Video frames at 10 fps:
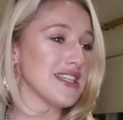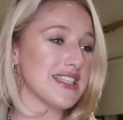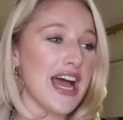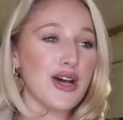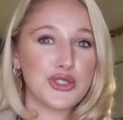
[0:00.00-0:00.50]
it
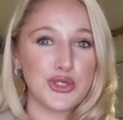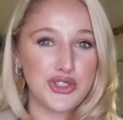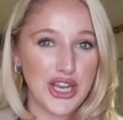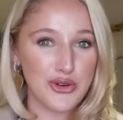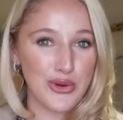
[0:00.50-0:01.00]
down to
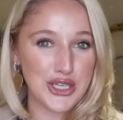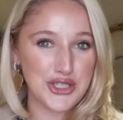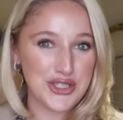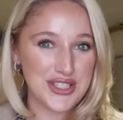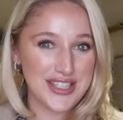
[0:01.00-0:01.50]

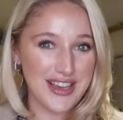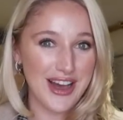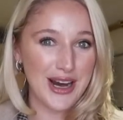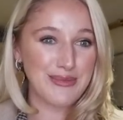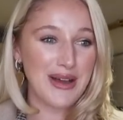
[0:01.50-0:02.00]
generations to
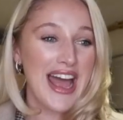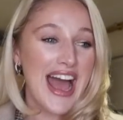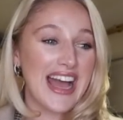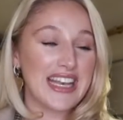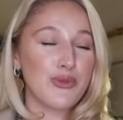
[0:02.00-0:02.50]
come,
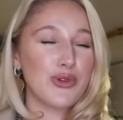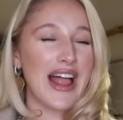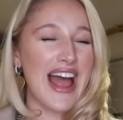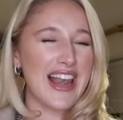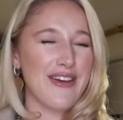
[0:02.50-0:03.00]
and it
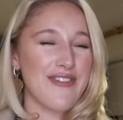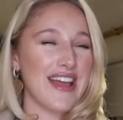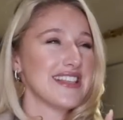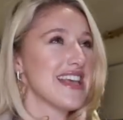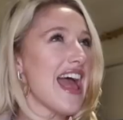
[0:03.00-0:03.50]
will
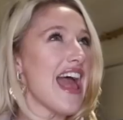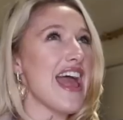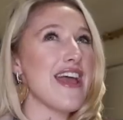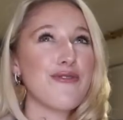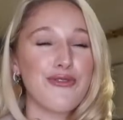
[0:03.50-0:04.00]
elevate
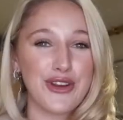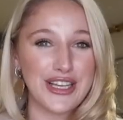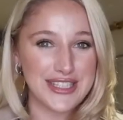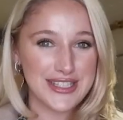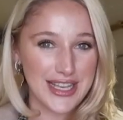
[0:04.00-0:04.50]

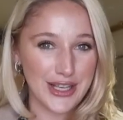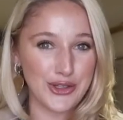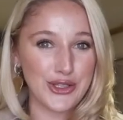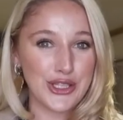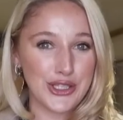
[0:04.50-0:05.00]
every
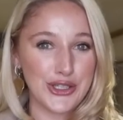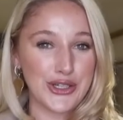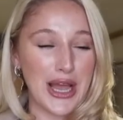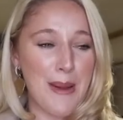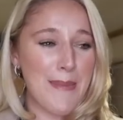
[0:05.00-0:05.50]
single
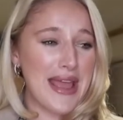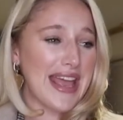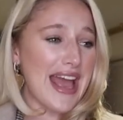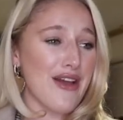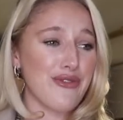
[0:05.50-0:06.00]
look and
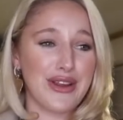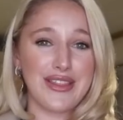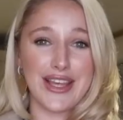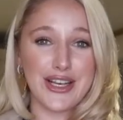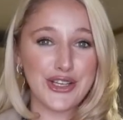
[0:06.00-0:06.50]
make
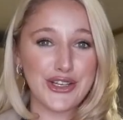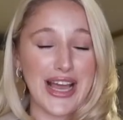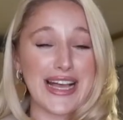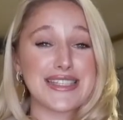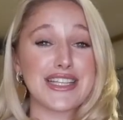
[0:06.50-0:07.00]
everything
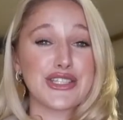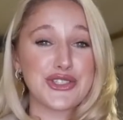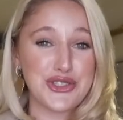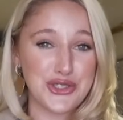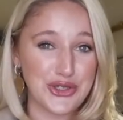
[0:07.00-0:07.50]
look as
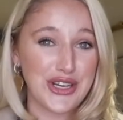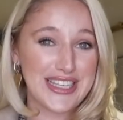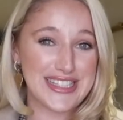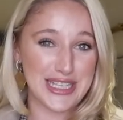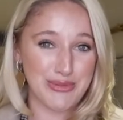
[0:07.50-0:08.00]

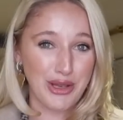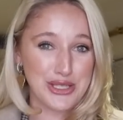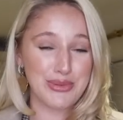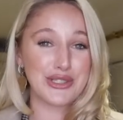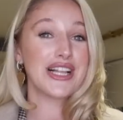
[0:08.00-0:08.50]
luxurious as
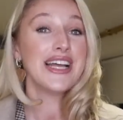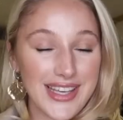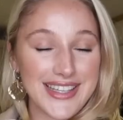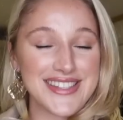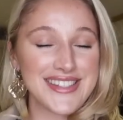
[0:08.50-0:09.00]
possible.
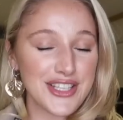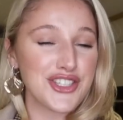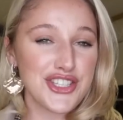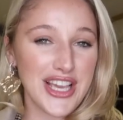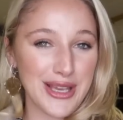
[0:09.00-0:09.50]
It's
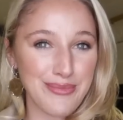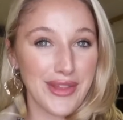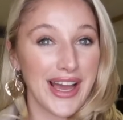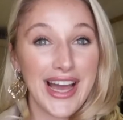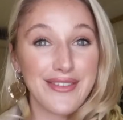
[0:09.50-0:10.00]
such a
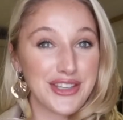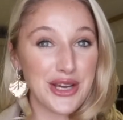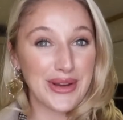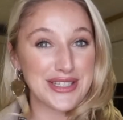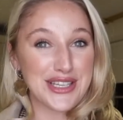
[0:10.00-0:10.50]
shame I have
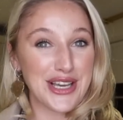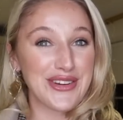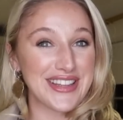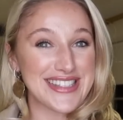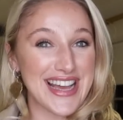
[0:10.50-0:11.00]
nowhere to go
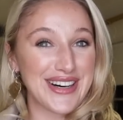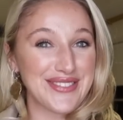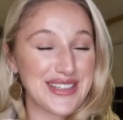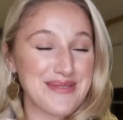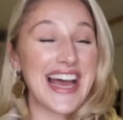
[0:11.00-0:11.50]
in this
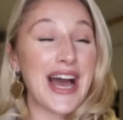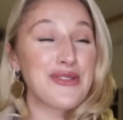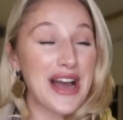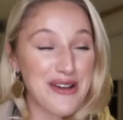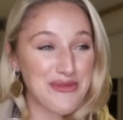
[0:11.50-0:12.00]
outfit.
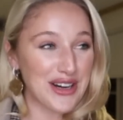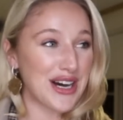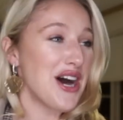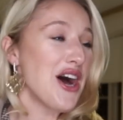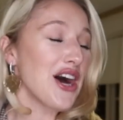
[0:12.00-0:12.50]

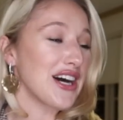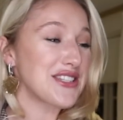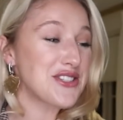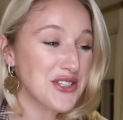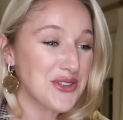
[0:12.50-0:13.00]
However, I
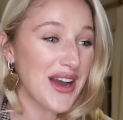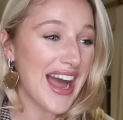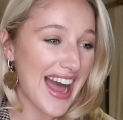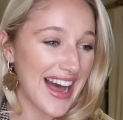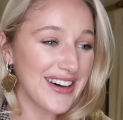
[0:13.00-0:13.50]
do
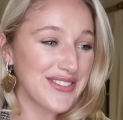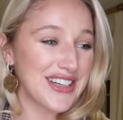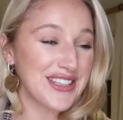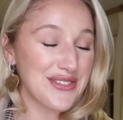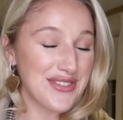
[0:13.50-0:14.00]
have
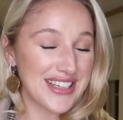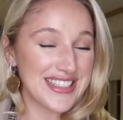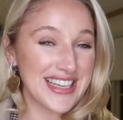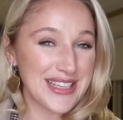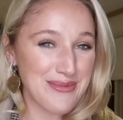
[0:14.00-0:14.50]
an
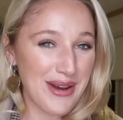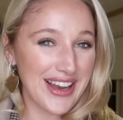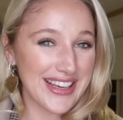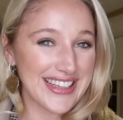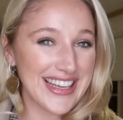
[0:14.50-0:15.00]
event in
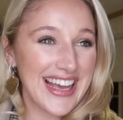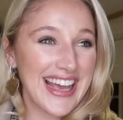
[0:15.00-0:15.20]
mind.